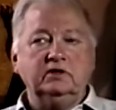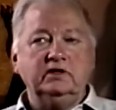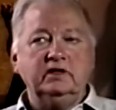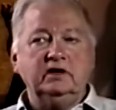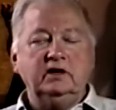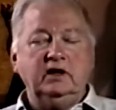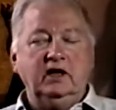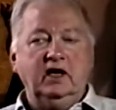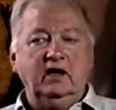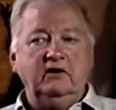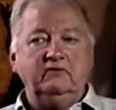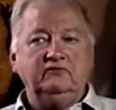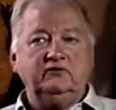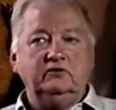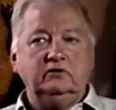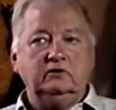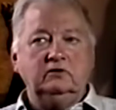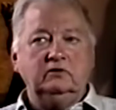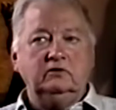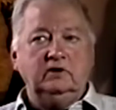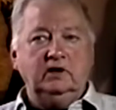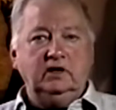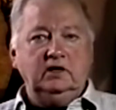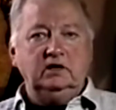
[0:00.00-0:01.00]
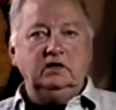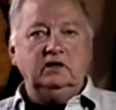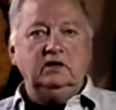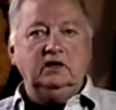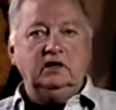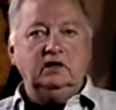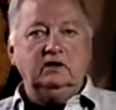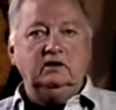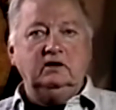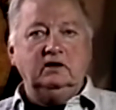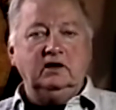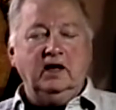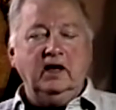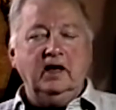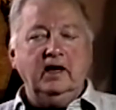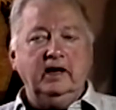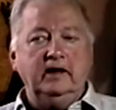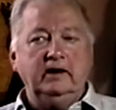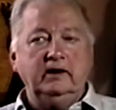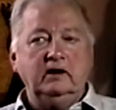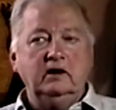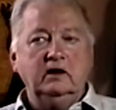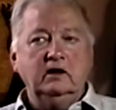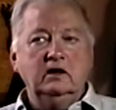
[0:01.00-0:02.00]
Lynn after Eddie had
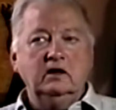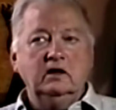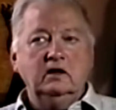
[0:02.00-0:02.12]
died,